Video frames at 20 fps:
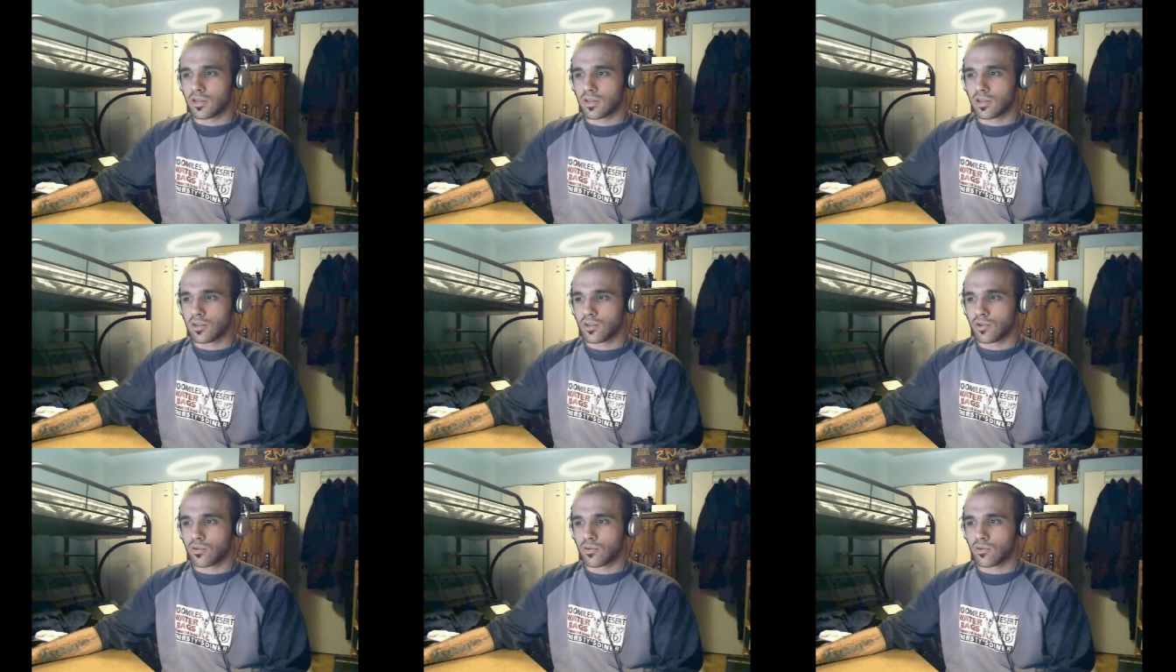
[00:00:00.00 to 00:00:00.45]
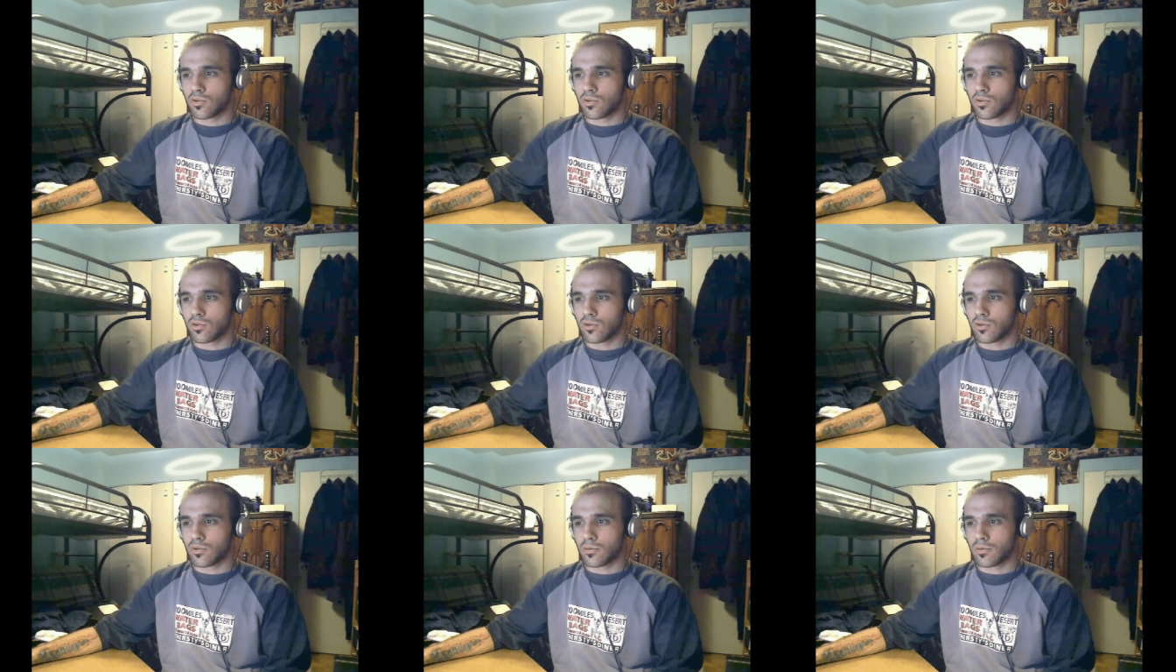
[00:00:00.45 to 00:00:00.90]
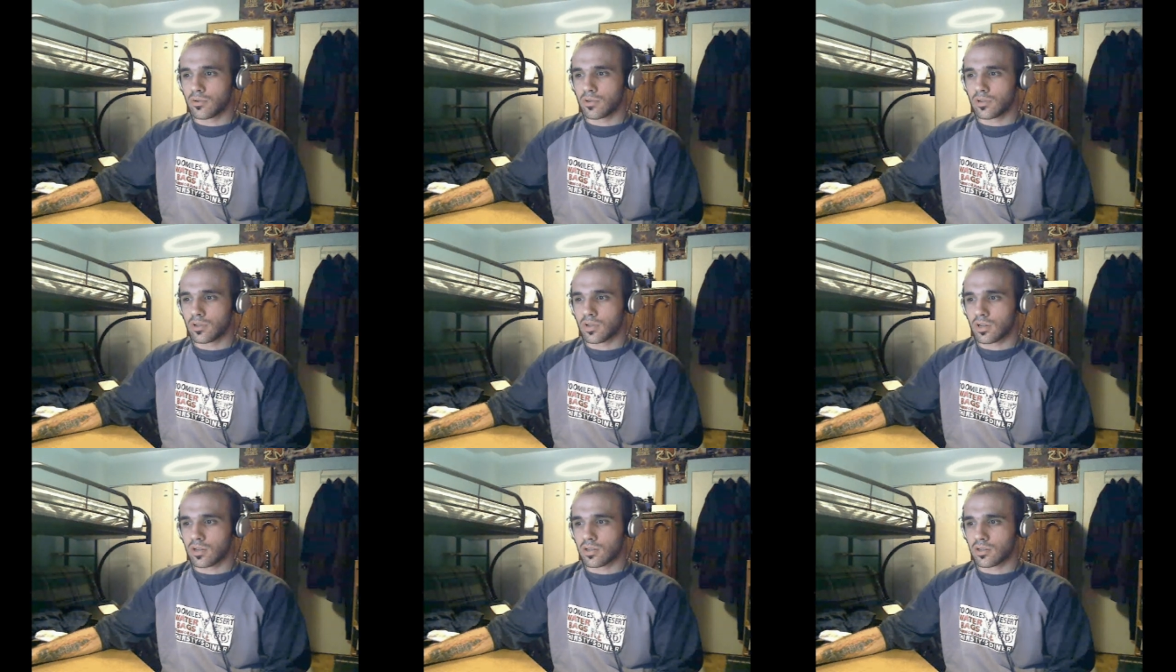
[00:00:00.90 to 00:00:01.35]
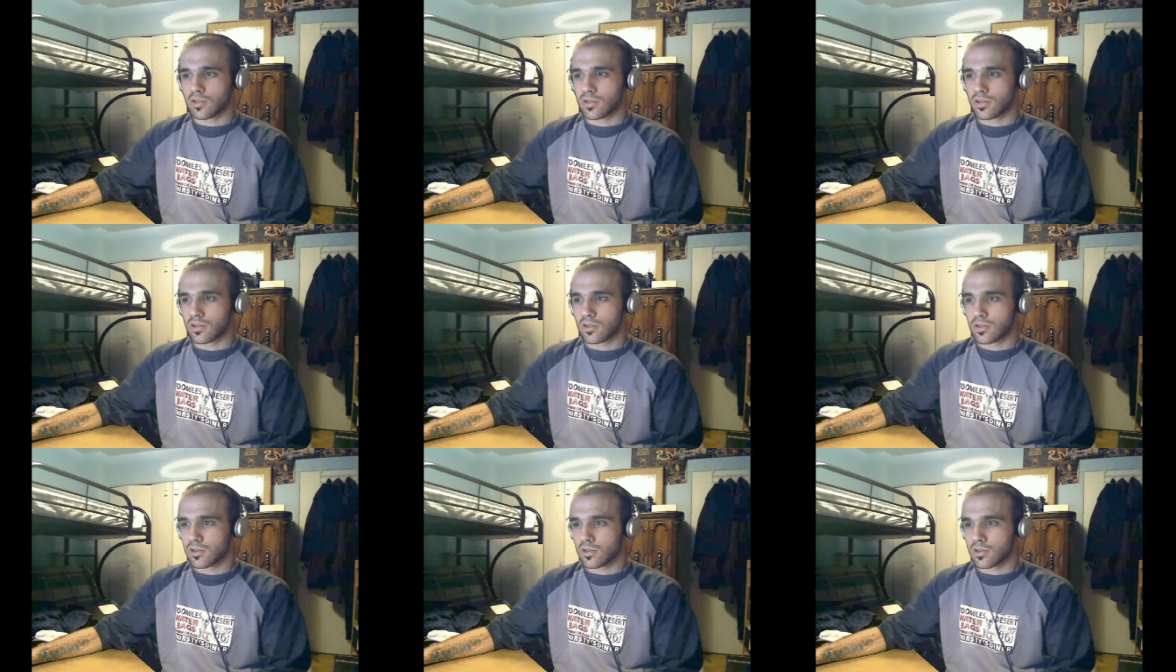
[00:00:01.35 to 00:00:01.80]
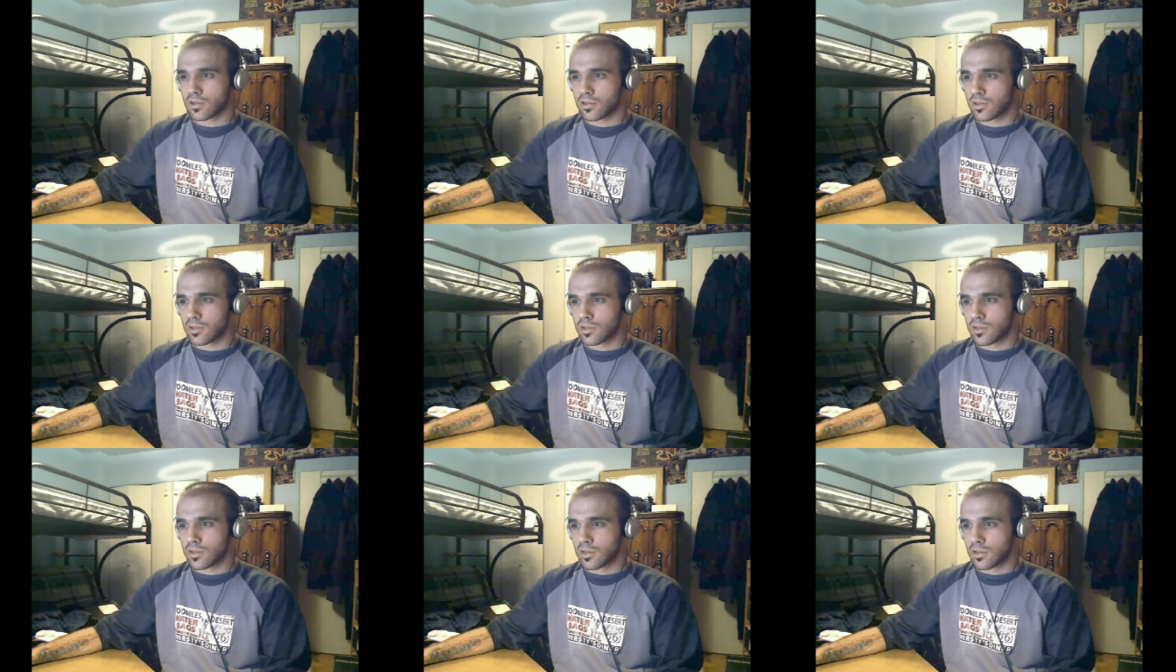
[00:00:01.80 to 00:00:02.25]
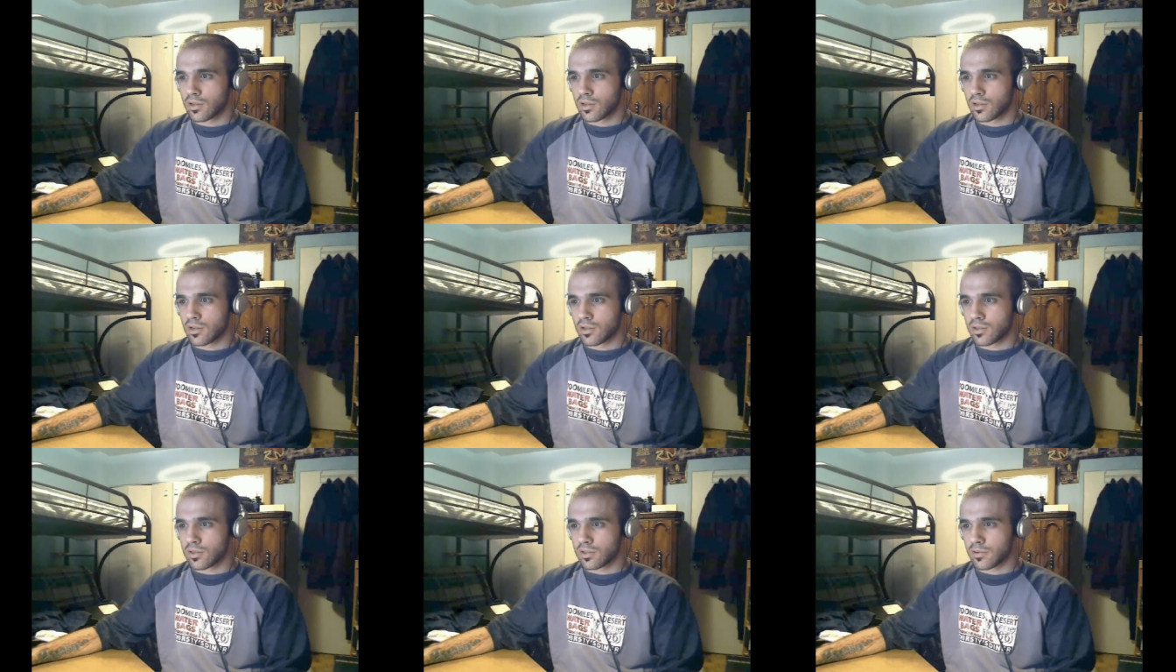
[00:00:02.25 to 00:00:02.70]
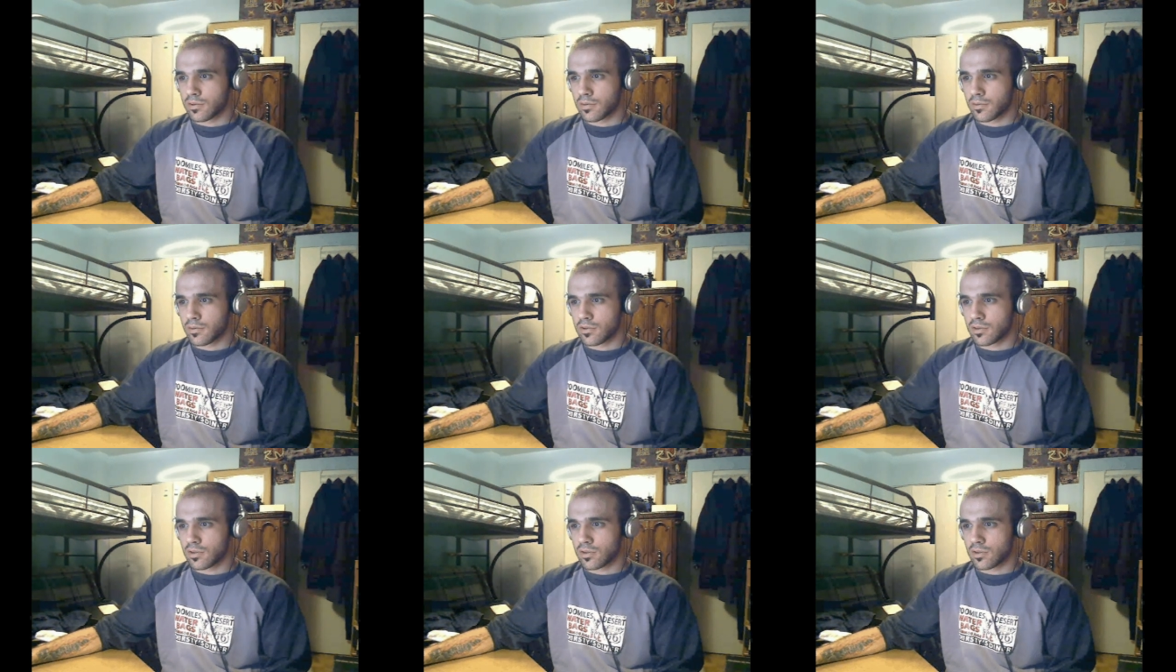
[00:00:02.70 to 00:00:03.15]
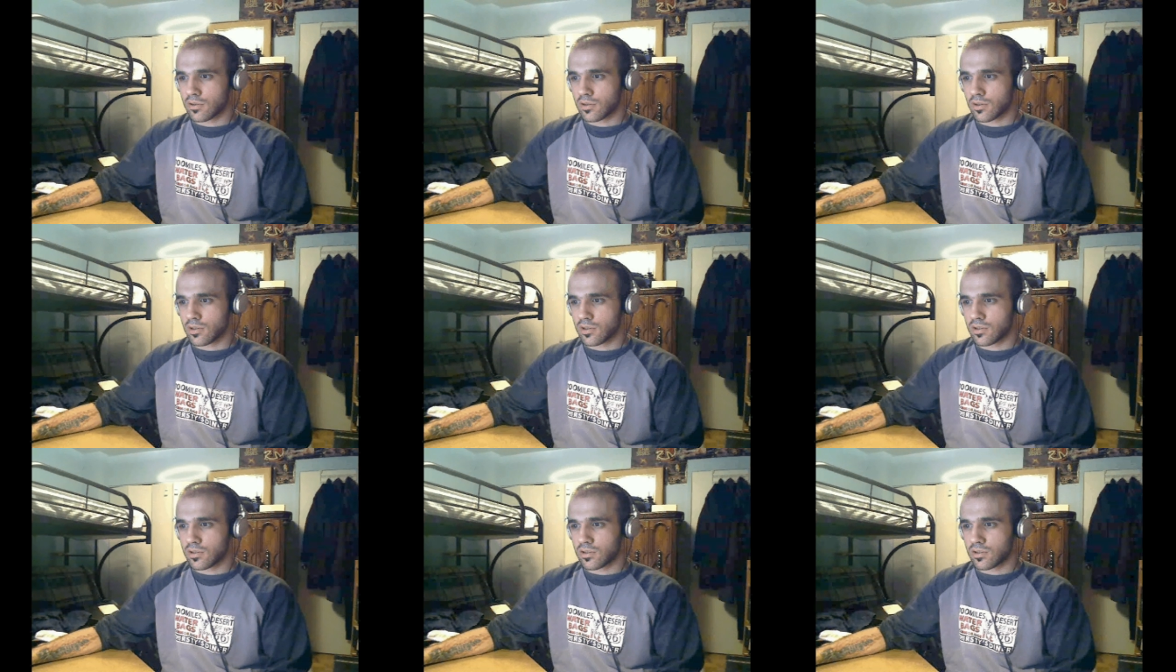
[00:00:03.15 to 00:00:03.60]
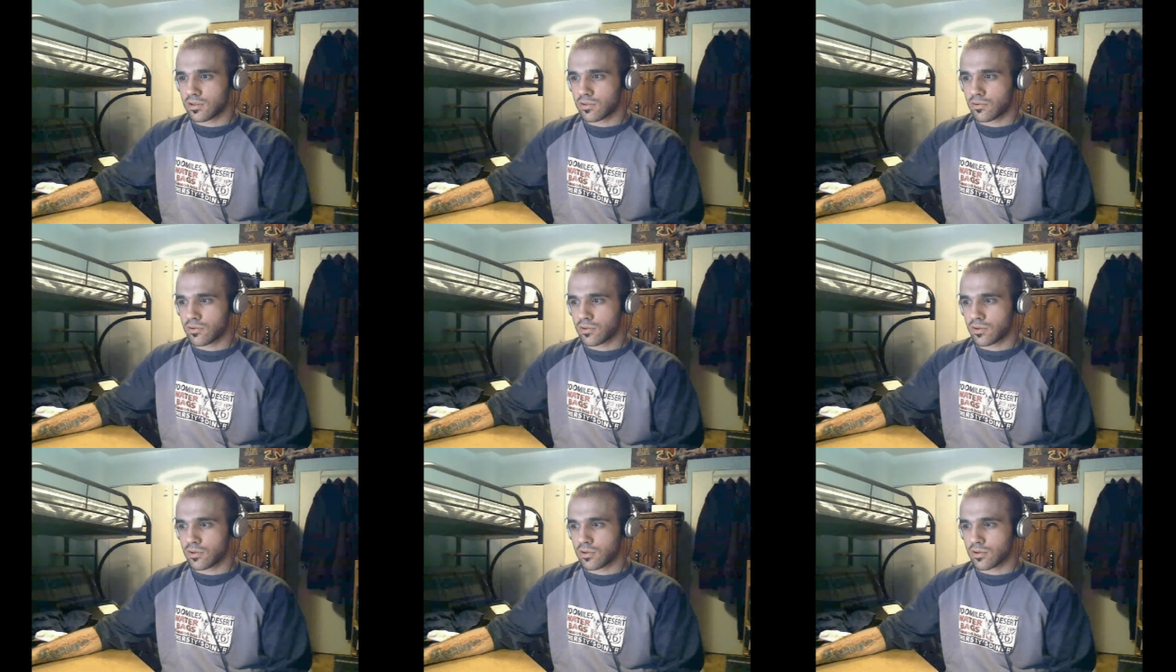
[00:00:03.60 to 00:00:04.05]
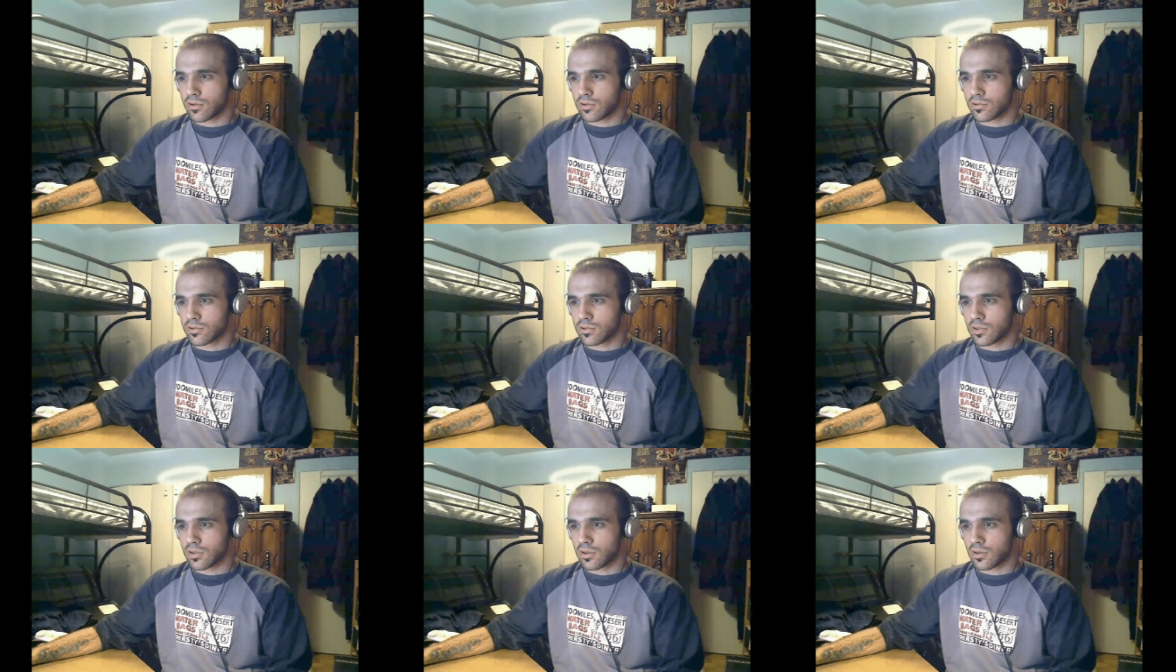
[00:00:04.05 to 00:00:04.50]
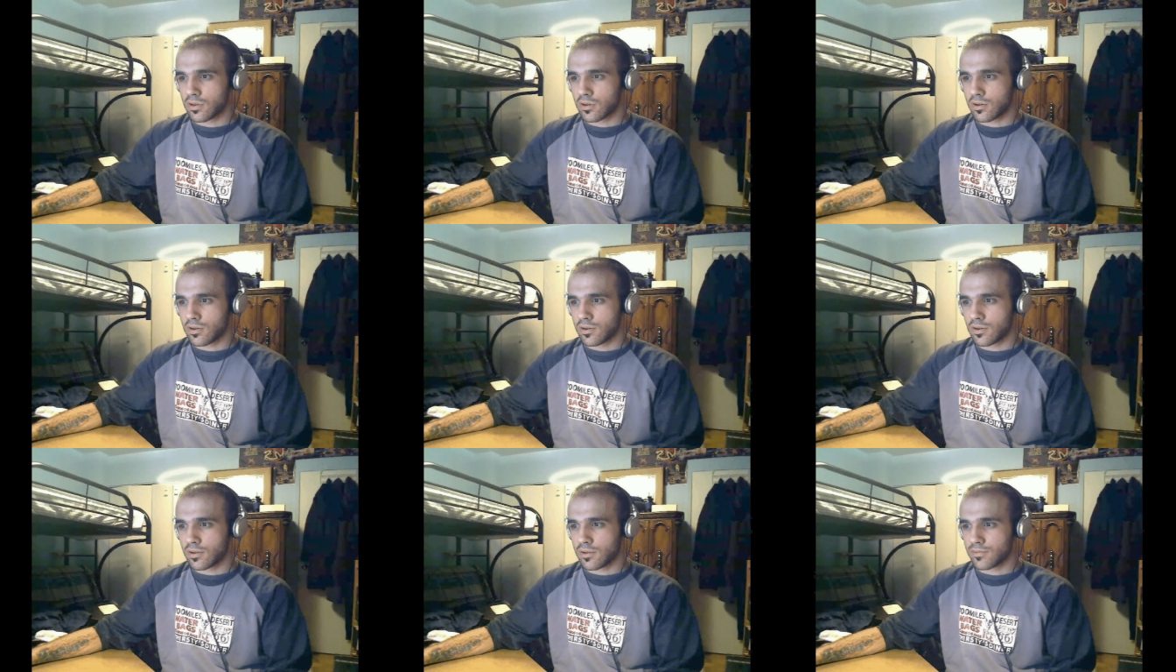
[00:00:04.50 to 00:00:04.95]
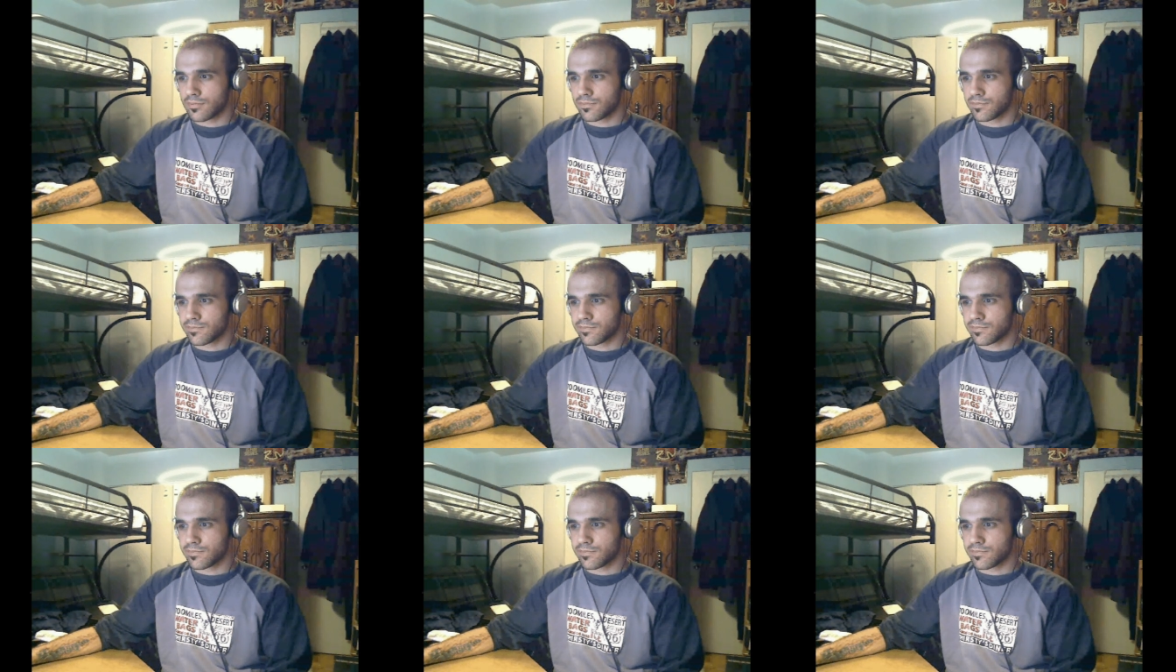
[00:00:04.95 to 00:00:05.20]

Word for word: Don't know about that. Something about, the, okay, these three girls here, um,